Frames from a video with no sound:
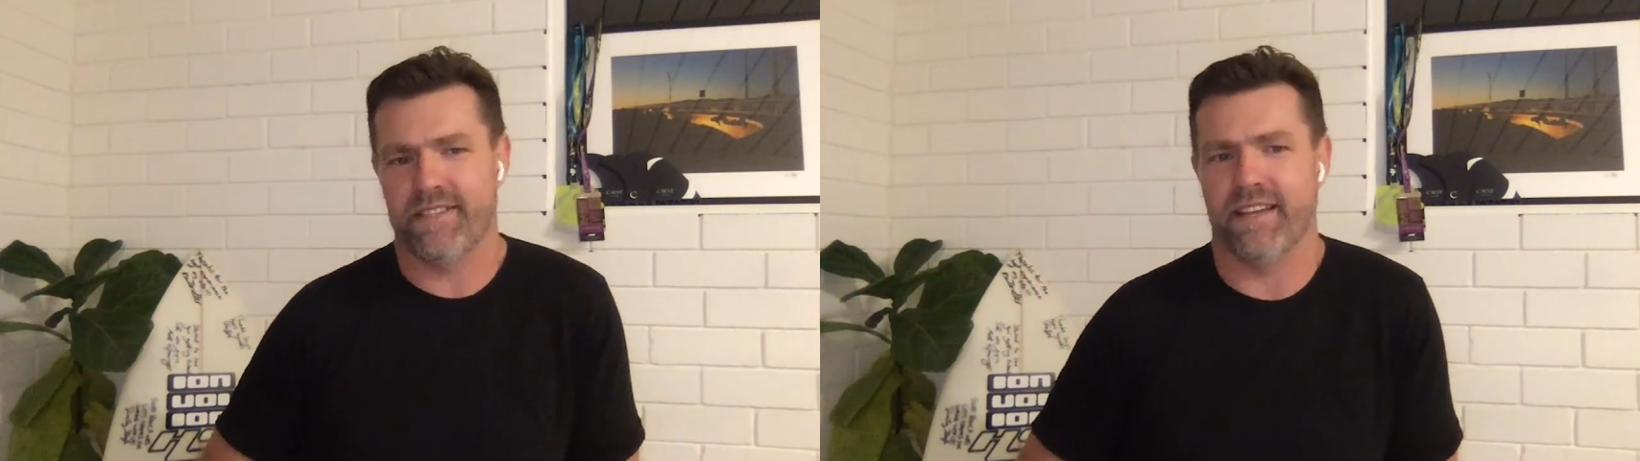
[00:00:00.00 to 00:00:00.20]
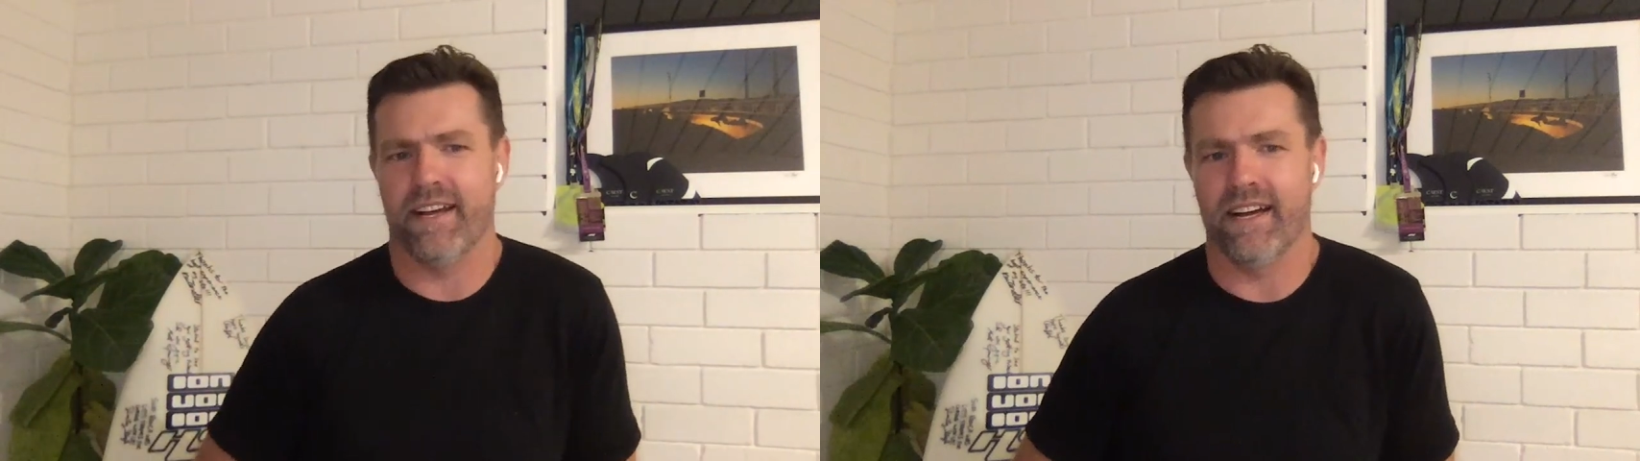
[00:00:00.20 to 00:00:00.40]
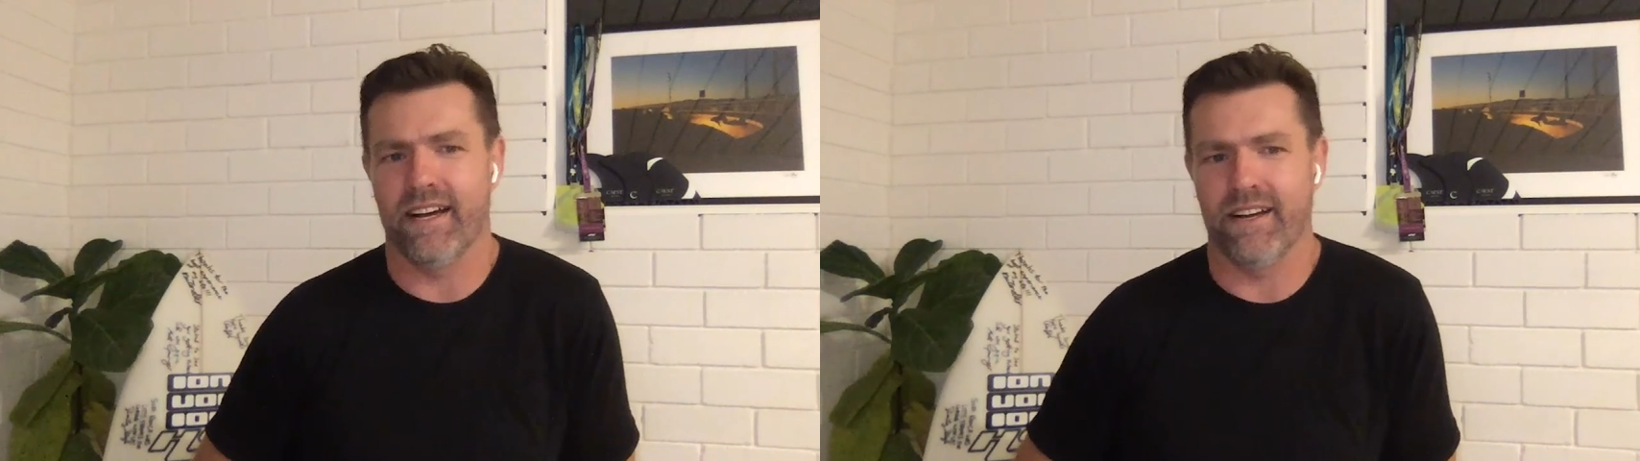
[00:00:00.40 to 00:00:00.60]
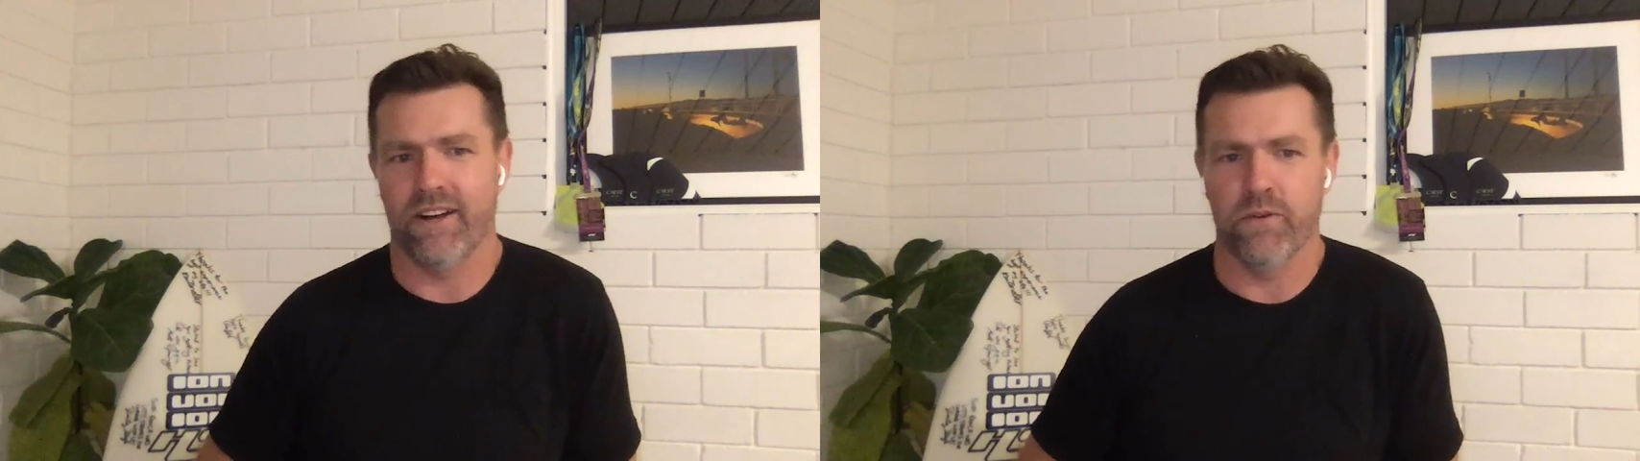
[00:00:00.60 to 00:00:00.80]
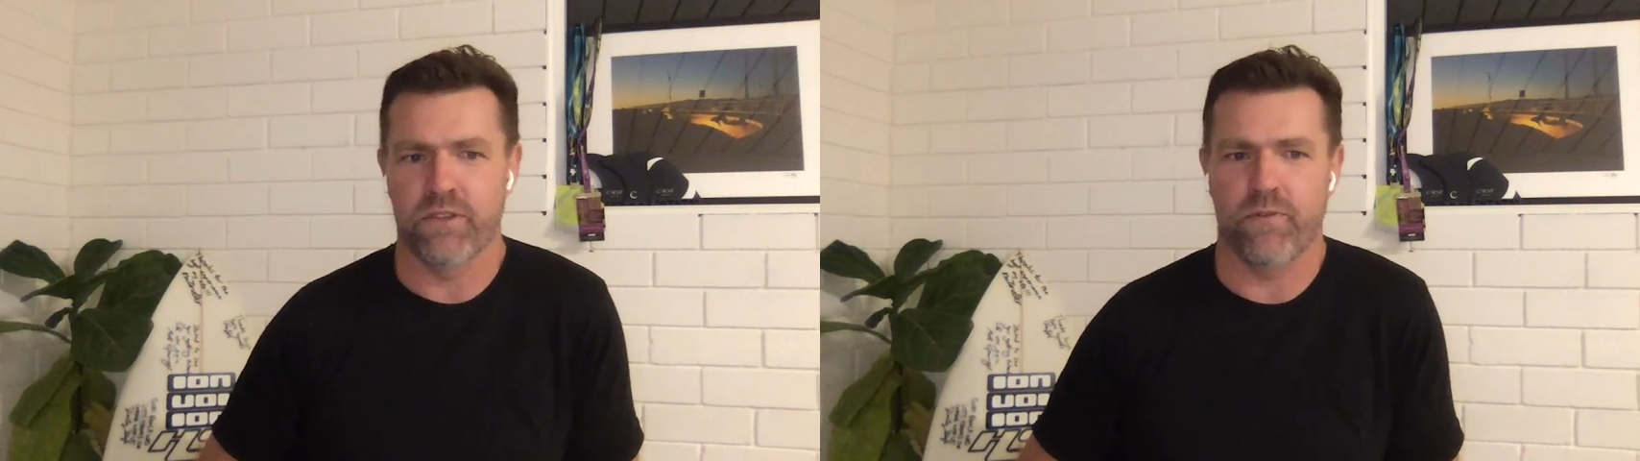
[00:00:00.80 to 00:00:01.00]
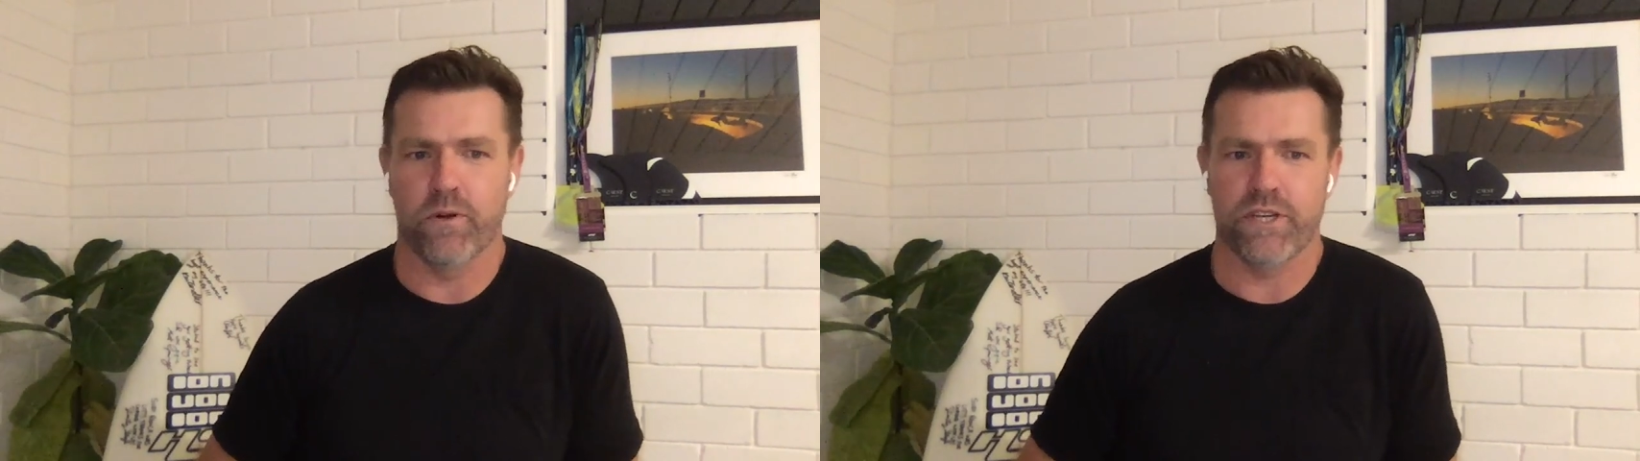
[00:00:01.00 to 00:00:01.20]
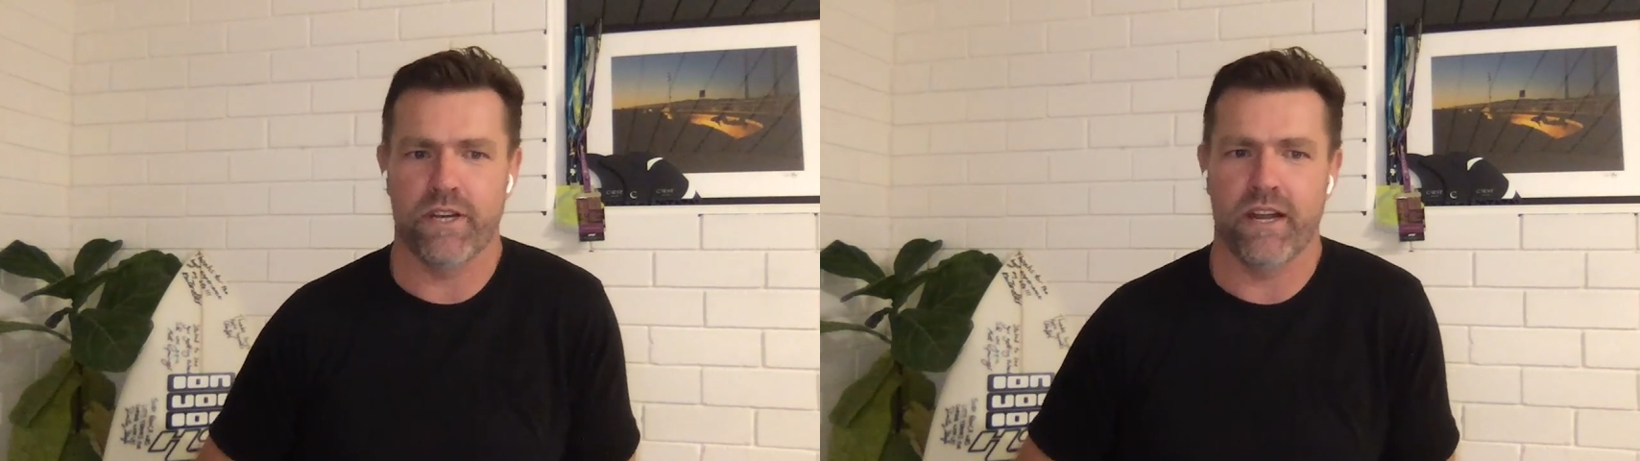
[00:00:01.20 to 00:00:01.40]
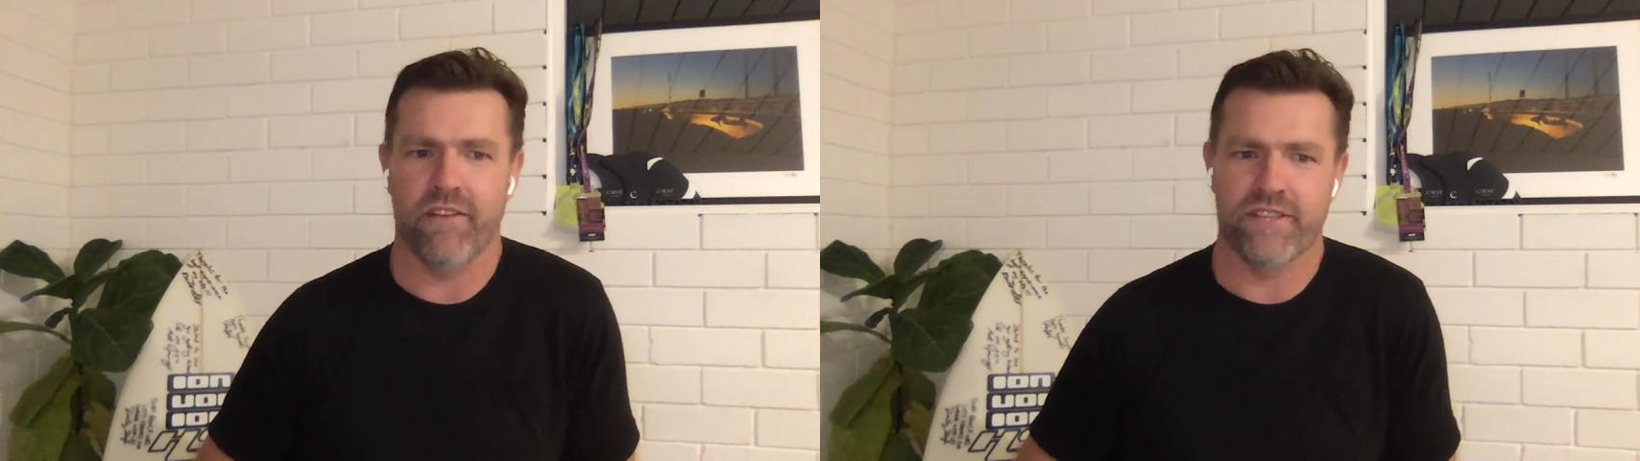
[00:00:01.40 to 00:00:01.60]
Uh, I was fortunate
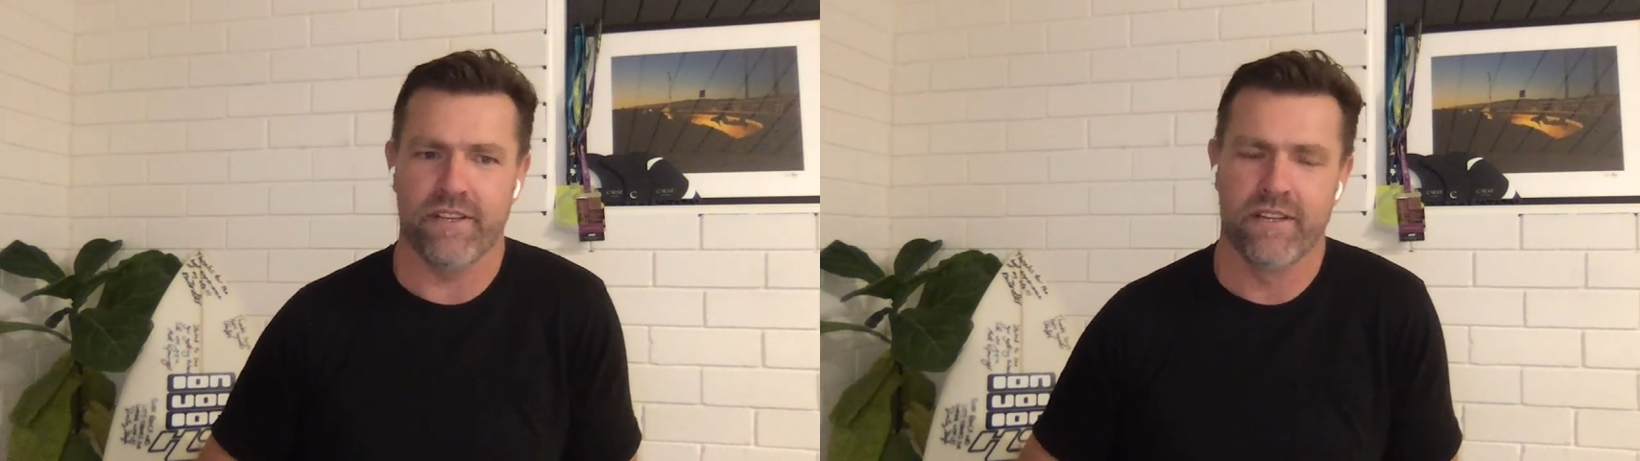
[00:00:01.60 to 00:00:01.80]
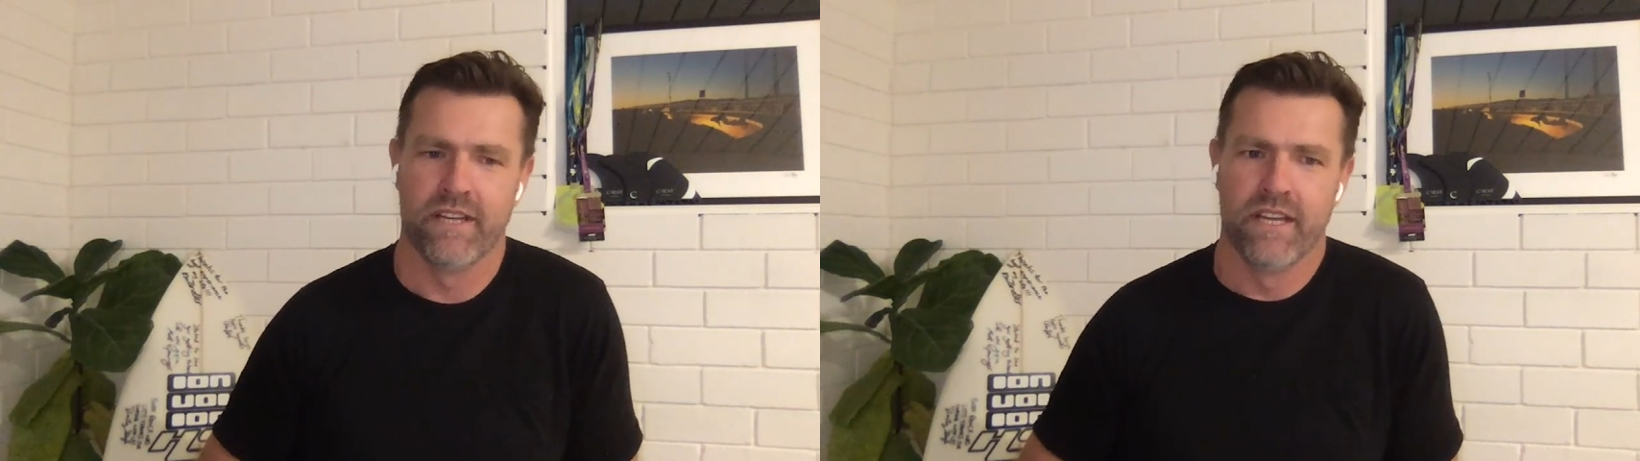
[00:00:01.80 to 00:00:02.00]
enough to